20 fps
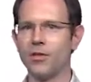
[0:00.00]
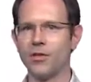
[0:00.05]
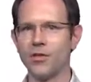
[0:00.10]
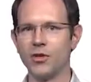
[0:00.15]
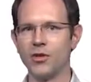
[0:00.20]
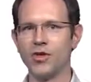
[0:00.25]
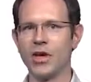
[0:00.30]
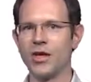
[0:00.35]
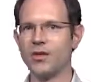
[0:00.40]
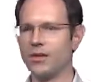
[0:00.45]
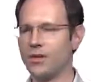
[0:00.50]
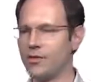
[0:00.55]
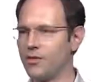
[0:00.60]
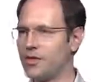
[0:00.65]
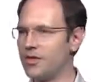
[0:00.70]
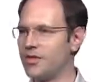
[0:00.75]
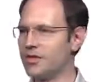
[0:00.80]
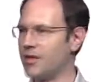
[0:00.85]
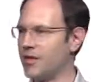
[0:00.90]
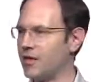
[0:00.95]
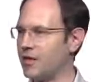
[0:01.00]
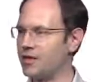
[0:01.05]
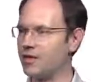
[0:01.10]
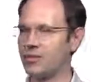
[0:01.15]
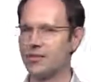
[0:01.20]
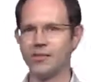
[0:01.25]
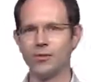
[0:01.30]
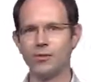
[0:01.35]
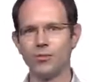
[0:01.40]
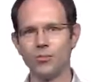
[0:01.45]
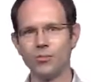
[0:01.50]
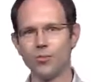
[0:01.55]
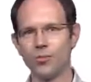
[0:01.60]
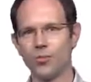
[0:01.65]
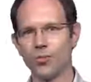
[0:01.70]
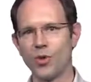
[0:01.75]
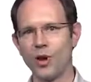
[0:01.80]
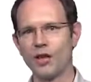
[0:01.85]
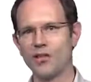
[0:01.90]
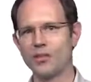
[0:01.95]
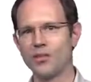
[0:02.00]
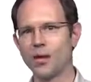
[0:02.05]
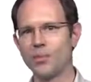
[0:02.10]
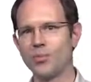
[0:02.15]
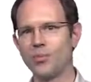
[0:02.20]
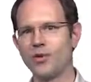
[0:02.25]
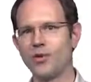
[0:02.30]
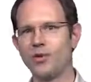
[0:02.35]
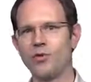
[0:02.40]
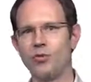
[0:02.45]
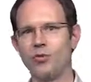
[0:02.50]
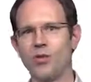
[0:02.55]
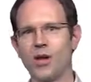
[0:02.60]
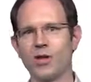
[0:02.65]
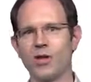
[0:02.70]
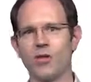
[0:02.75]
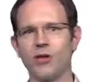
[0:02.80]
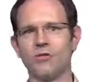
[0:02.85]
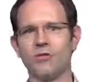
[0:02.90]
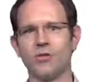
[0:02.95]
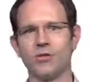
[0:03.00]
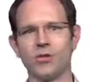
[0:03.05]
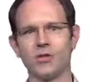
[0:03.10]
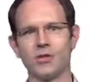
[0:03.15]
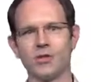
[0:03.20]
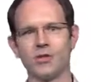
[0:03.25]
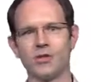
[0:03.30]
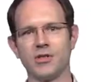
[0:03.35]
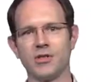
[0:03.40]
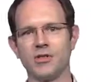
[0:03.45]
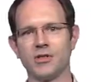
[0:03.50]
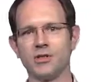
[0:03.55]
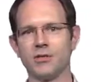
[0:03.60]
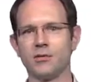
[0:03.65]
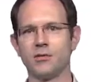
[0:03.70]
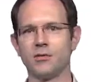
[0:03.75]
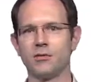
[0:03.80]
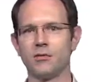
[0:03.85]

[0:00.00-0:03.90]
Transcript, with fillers: The jet in this case breaks up into regular vortices.